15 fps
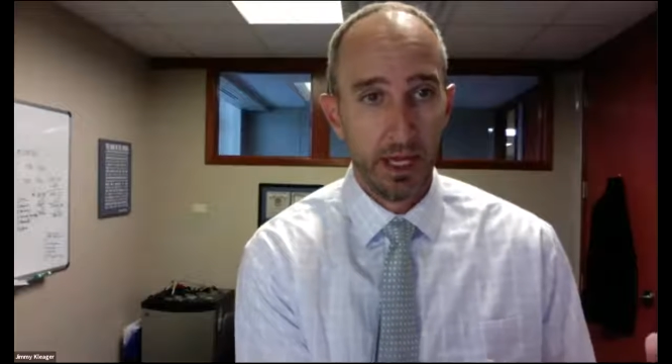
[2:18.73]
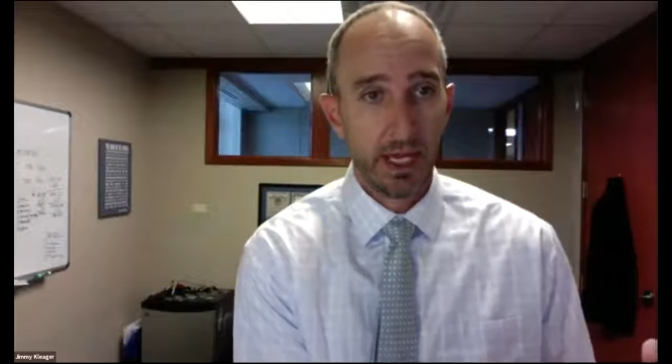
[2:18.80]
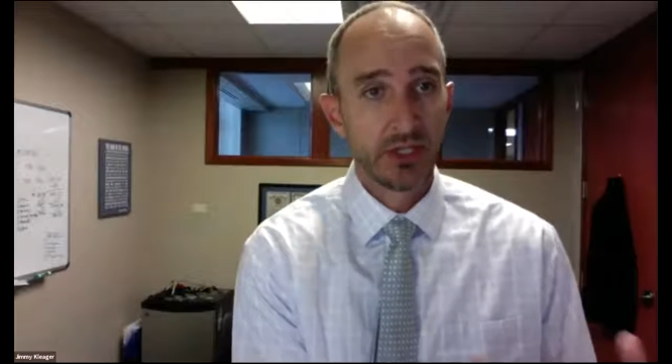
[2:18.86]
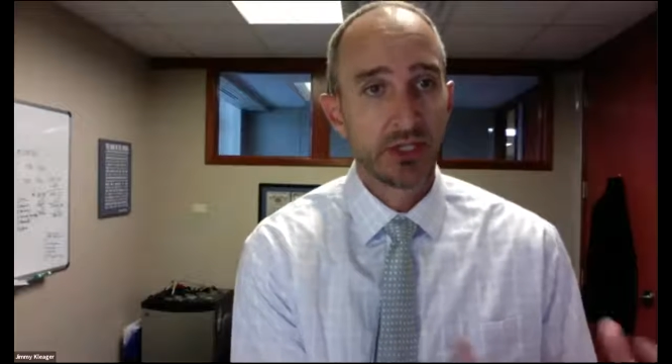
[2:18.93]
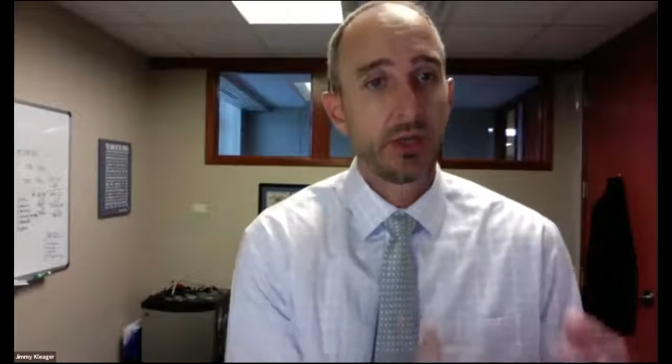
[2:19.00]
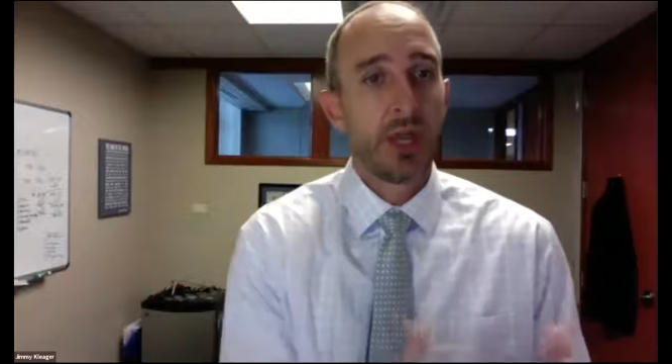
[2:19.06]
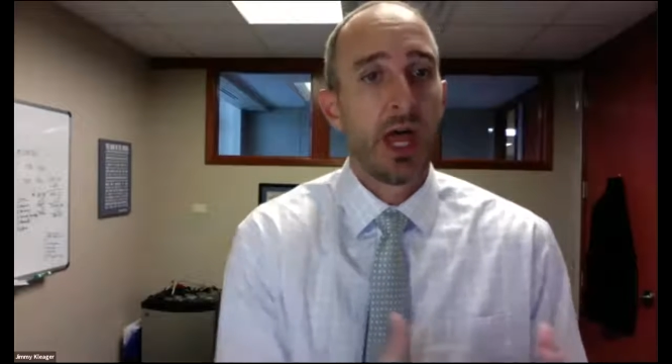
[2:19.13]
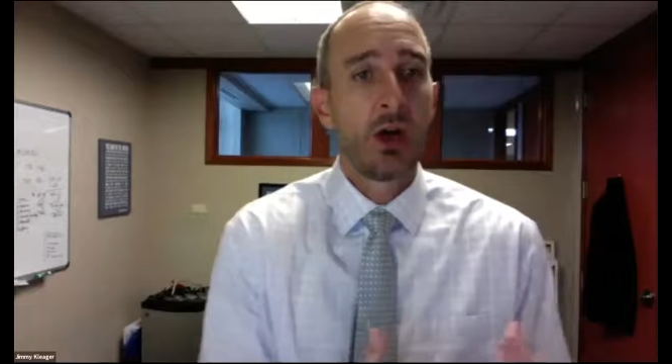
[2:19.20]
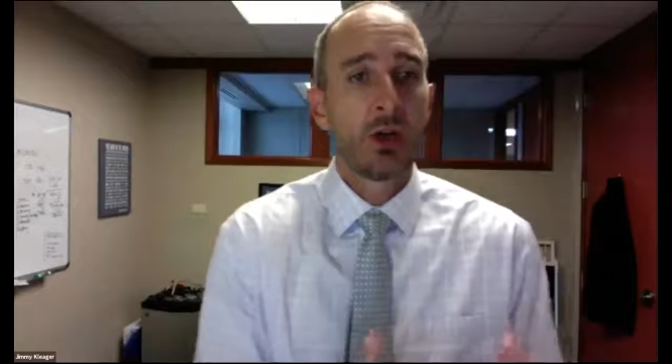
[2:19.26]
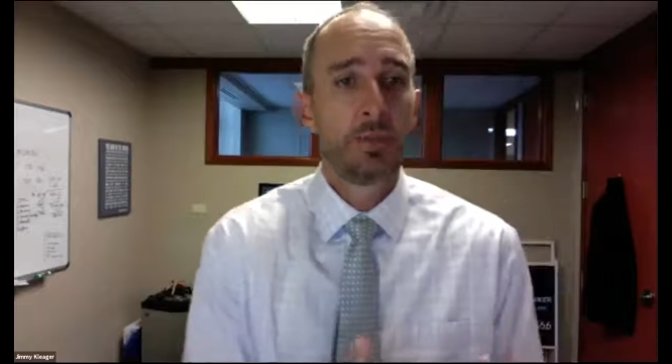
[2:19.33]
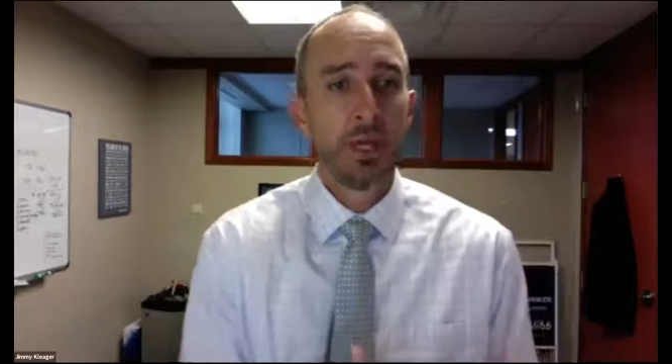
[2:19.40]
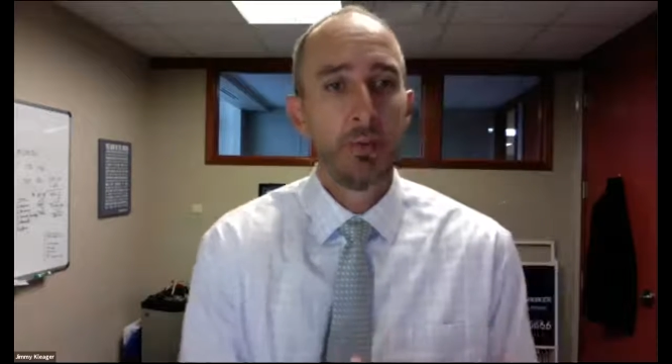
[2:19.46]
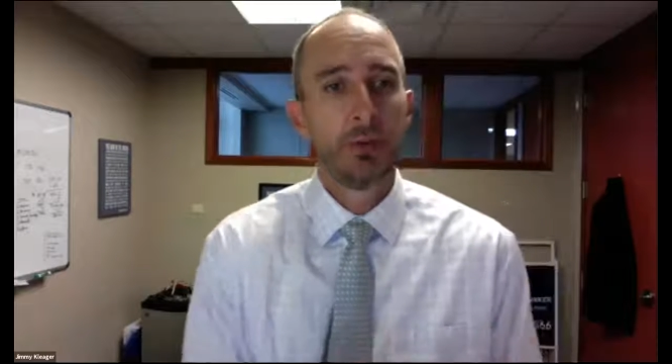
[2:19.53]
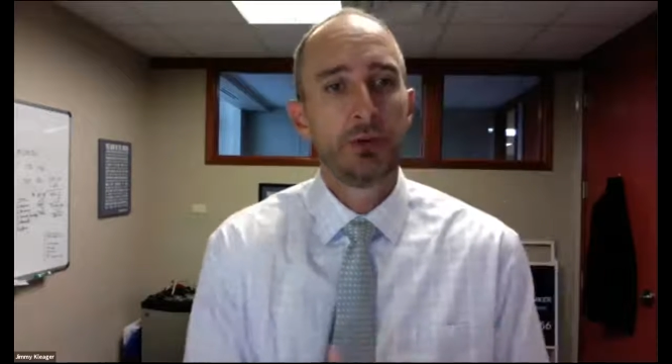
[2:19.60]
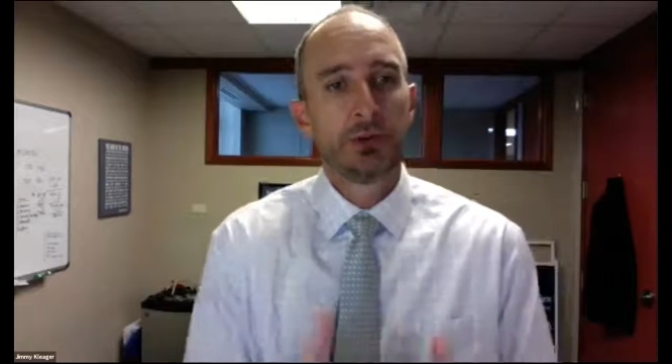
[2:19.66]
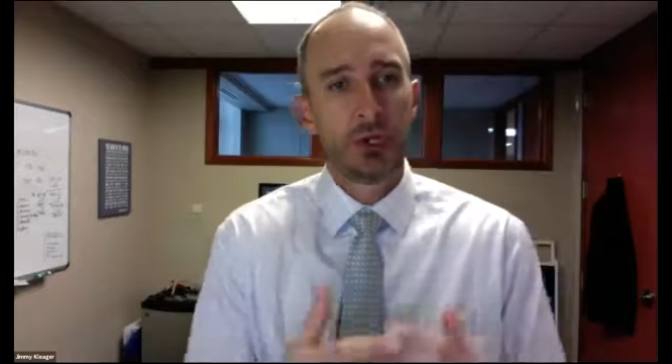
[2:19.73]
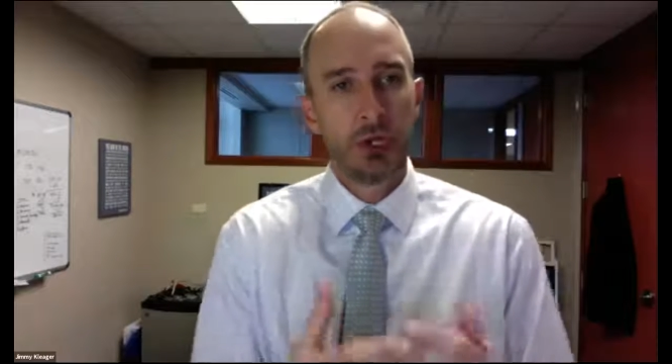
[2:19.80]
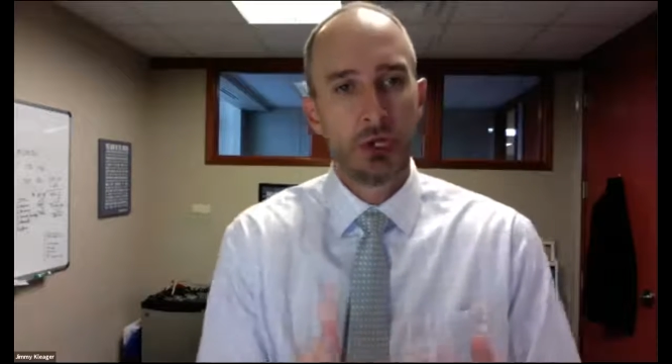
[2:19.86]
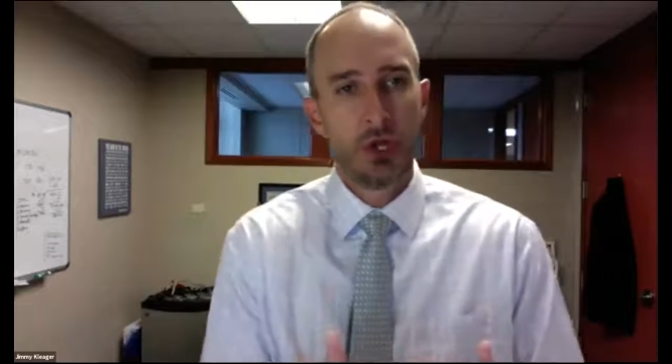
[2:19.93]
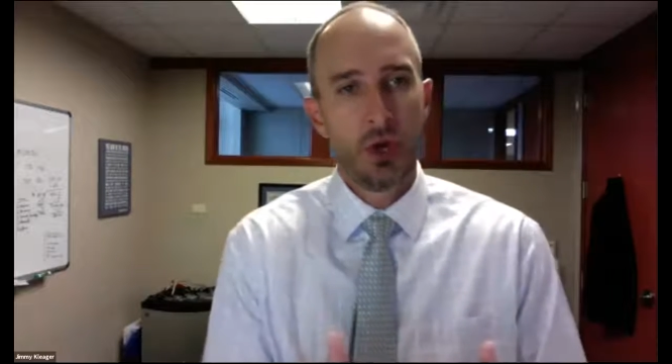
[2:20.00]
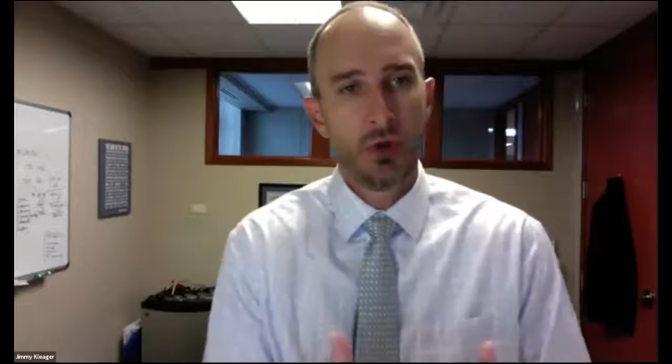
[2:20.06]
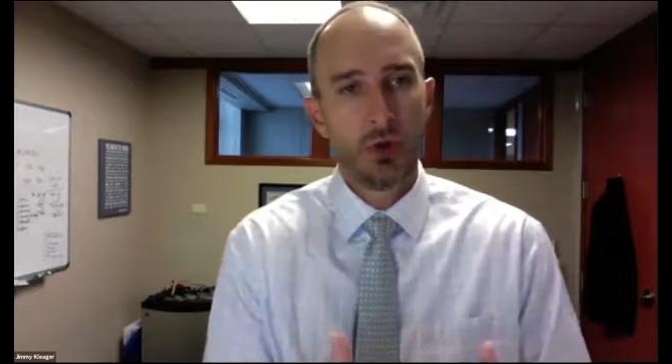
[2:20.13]
is allowing people to
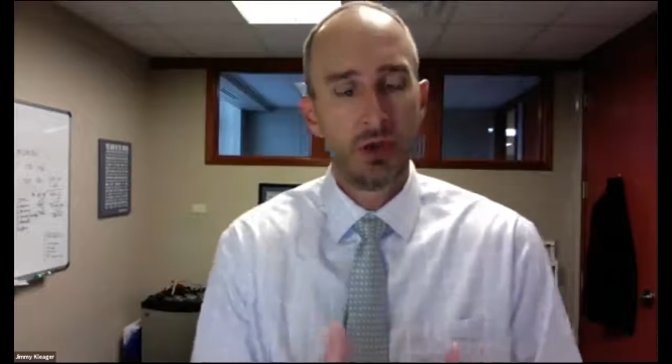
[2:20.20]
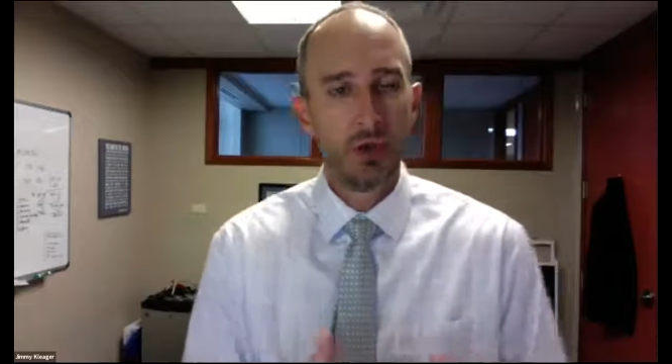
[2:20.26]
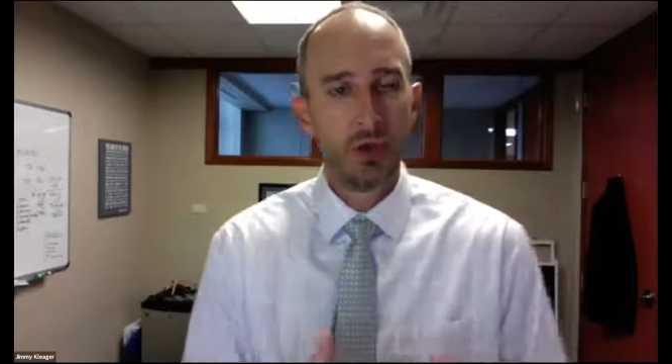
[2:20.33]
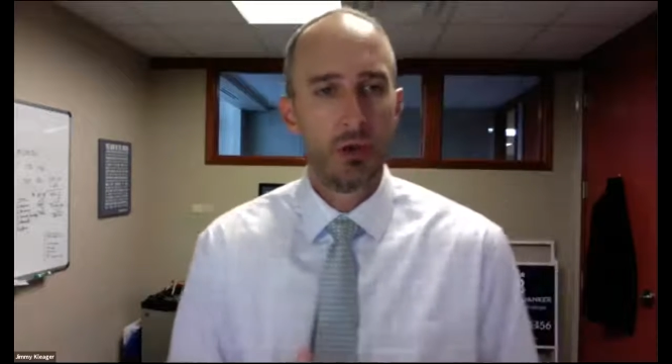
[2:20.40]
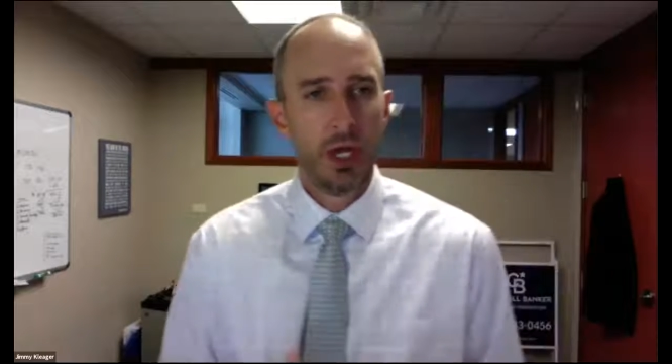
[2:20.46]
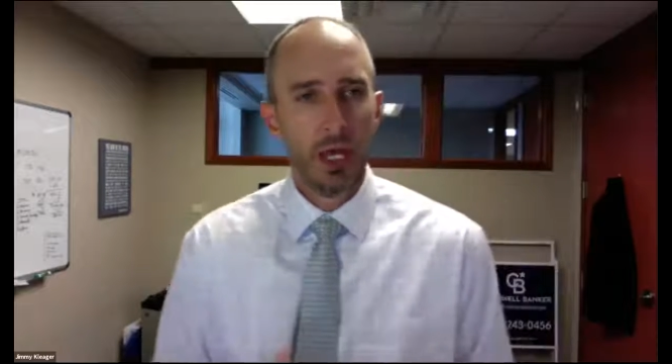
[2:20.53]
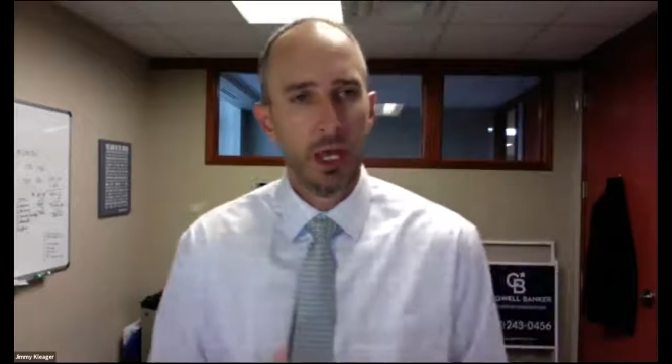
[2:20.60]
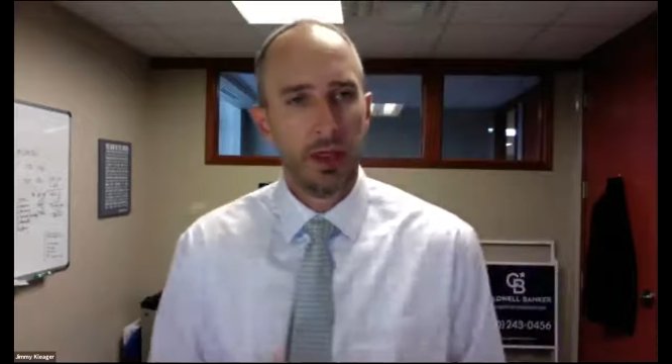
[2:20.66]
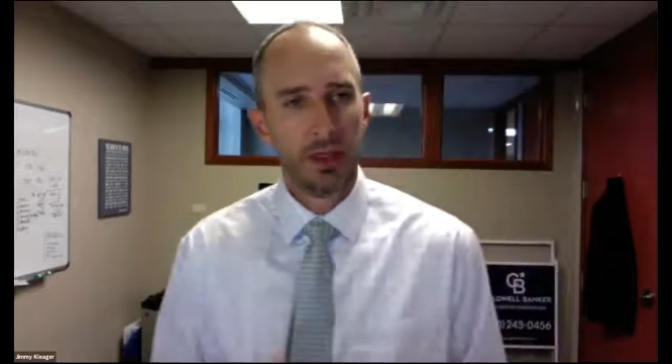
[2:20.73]
know you,